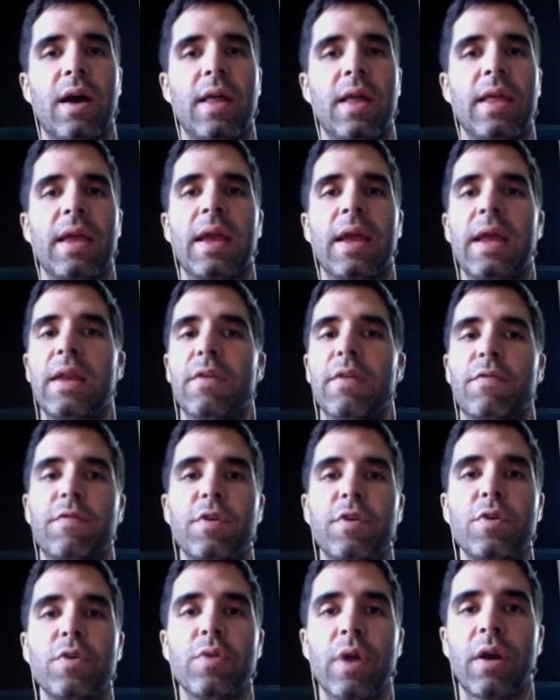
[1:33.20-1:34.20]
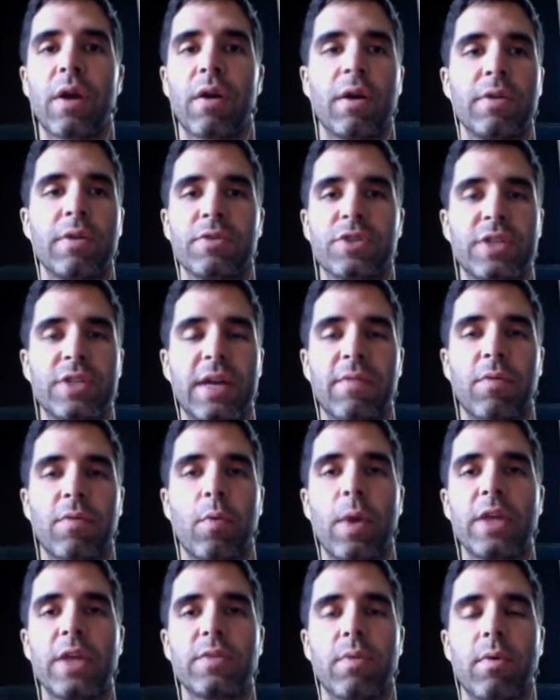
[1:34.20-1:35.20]
In several
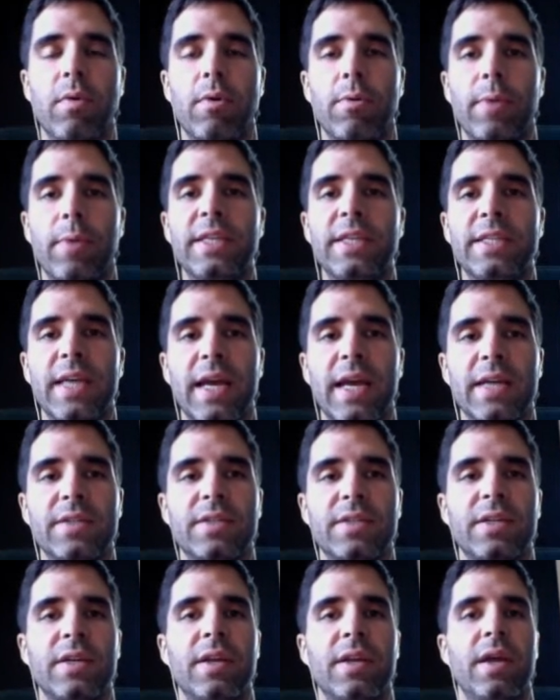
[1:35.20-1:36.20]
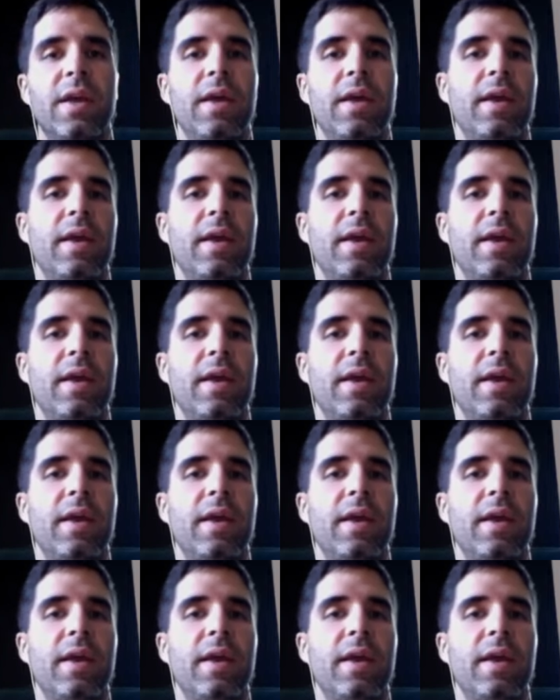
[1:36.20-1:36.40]
weeks when we retest it,